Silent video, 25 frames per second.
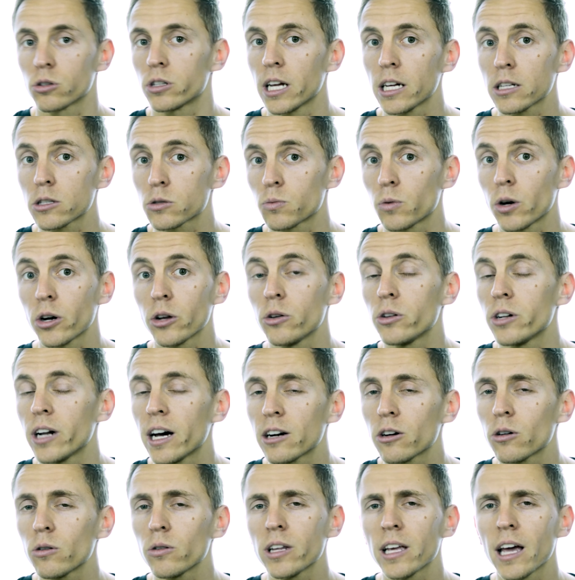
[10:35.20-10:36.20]
that's where you not
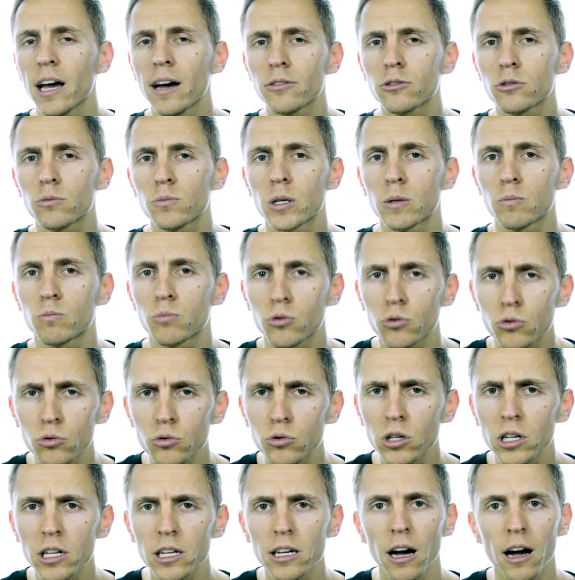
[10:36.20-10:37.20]
only have to be
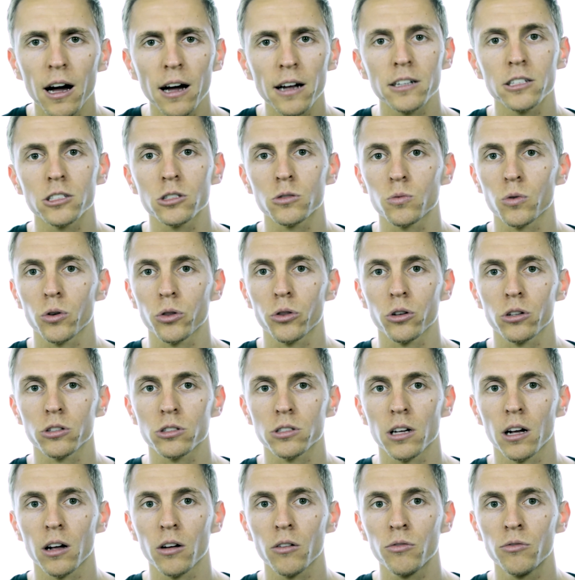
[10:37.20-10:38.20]
brutally honest with
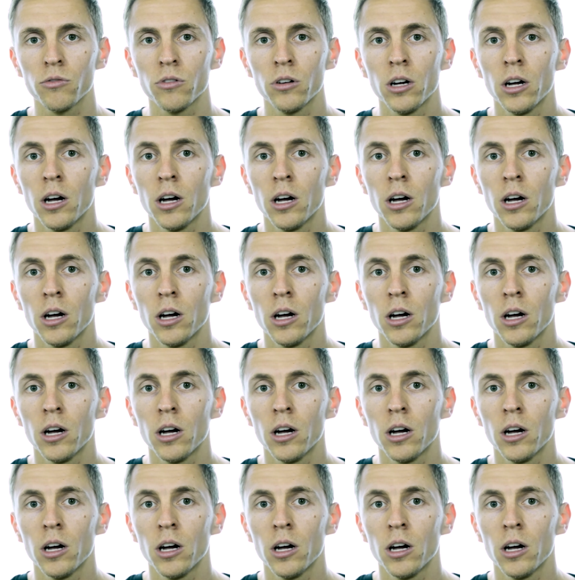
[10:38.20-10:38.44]
yourself,